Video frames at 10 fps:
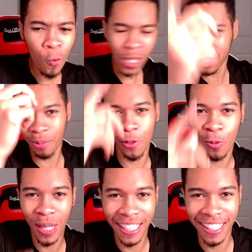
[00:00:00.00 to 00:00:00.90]
What's up
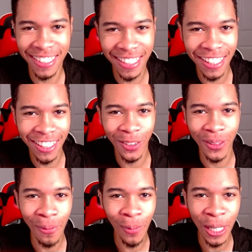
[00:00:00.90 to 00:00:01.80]
everybody, the C E O, the
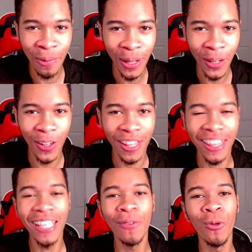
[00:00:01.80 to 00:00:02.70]
moneymaker,
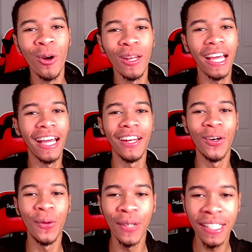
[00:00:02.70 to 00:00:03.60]
the one and
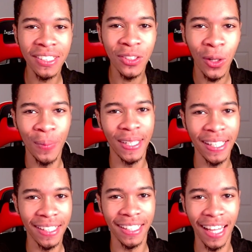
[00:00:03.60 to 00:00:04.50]
only Storm
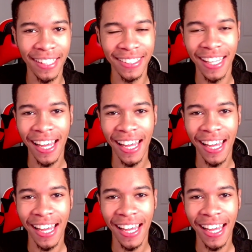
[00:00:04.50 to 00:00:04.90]
Taker, guys.